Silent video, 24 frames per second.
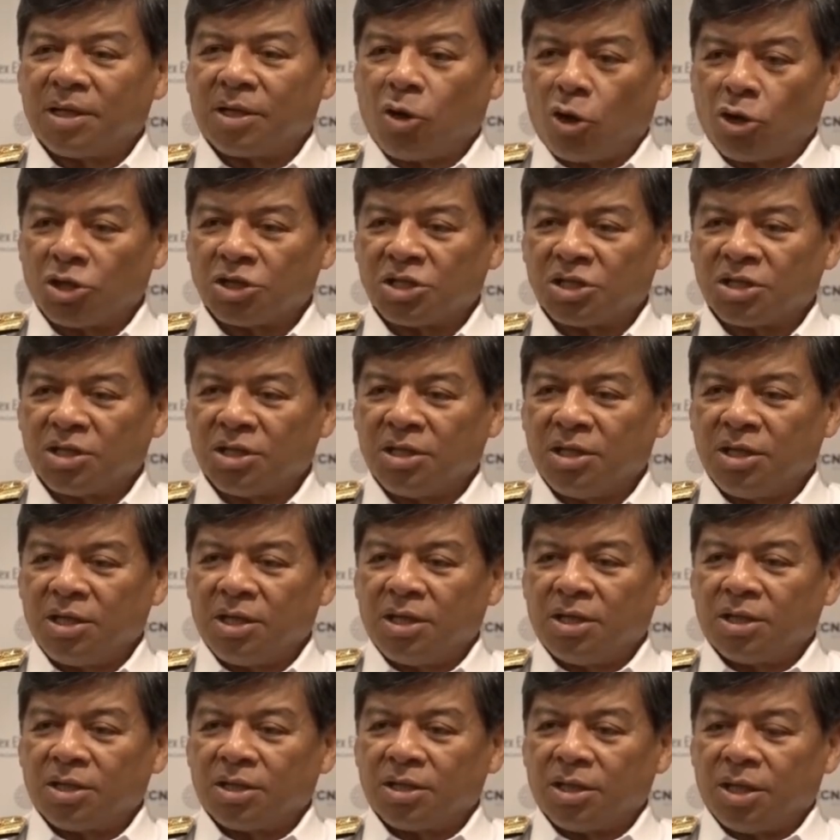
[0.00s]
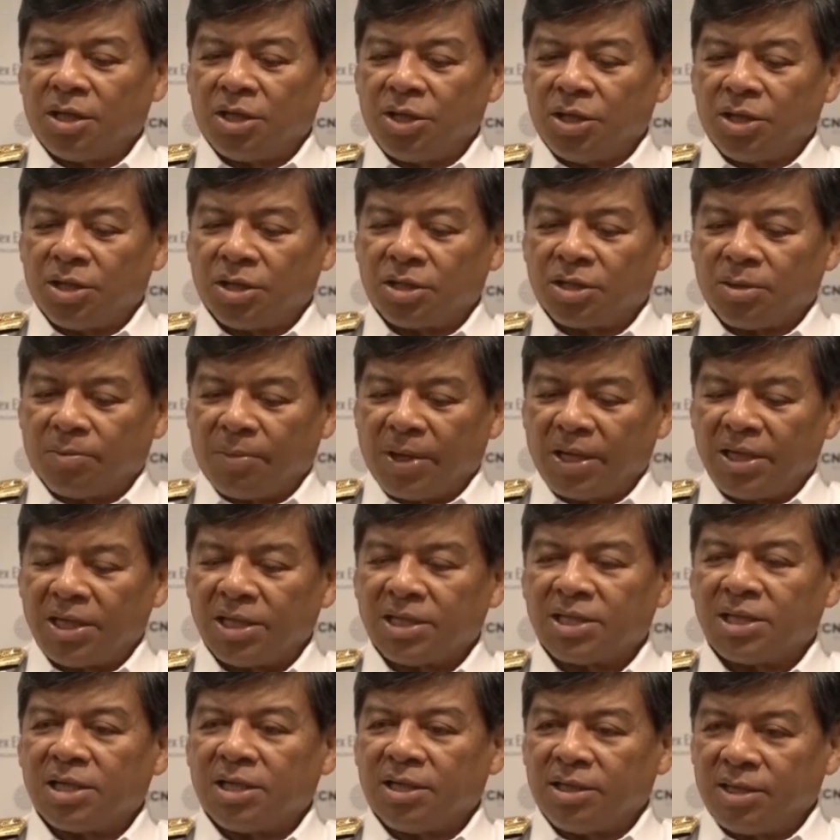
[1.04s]
cost
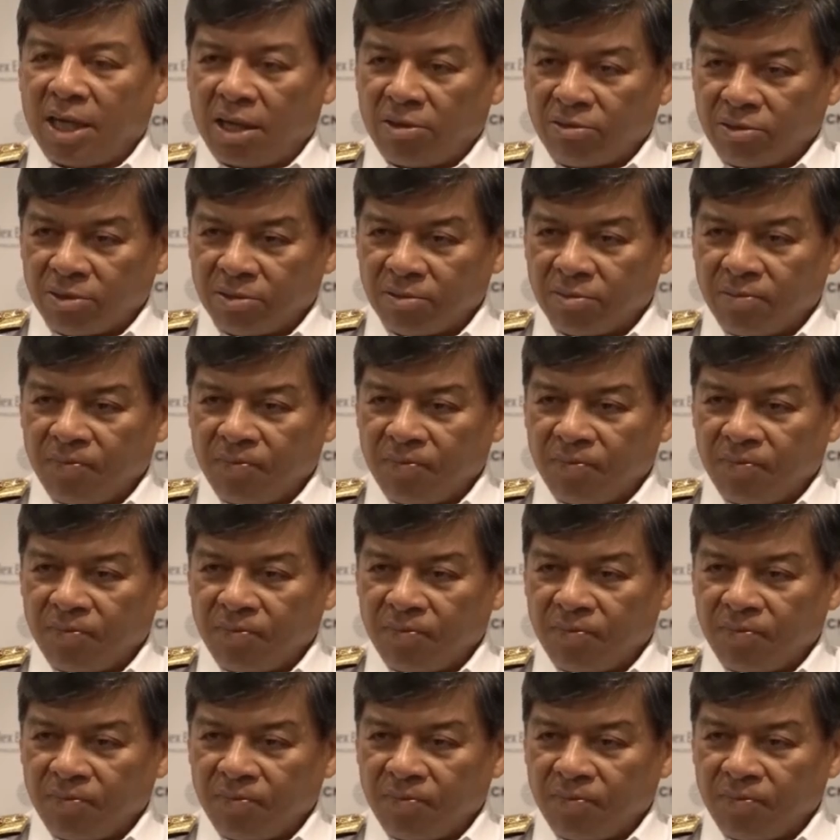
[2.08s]
tremendously down.